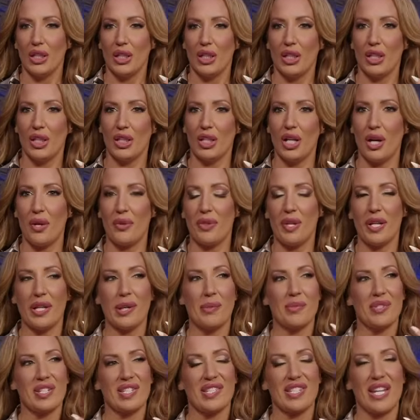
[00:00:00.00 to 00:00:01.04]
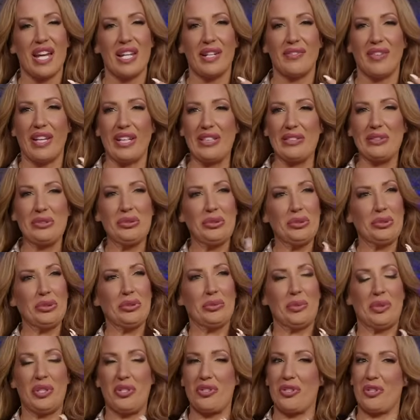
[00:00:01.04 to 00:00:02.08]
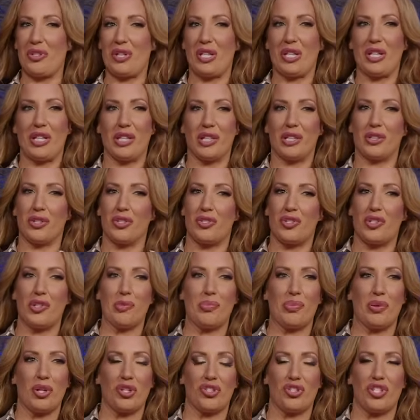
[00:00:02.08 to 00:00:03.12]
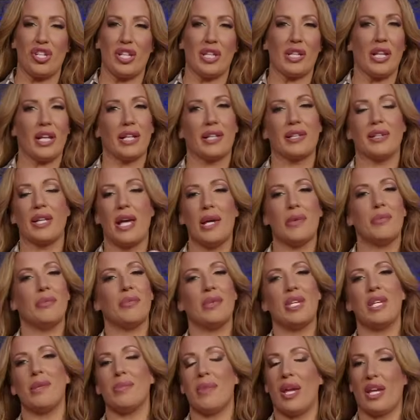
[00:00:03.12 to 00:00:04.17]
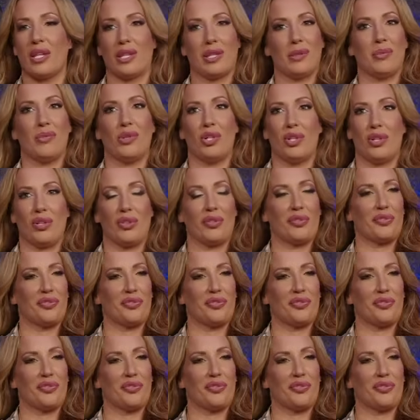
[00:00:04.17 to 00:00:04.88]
Then I'm just kind of like, ooh, when you start getting a little too pushy, like, let me make the move.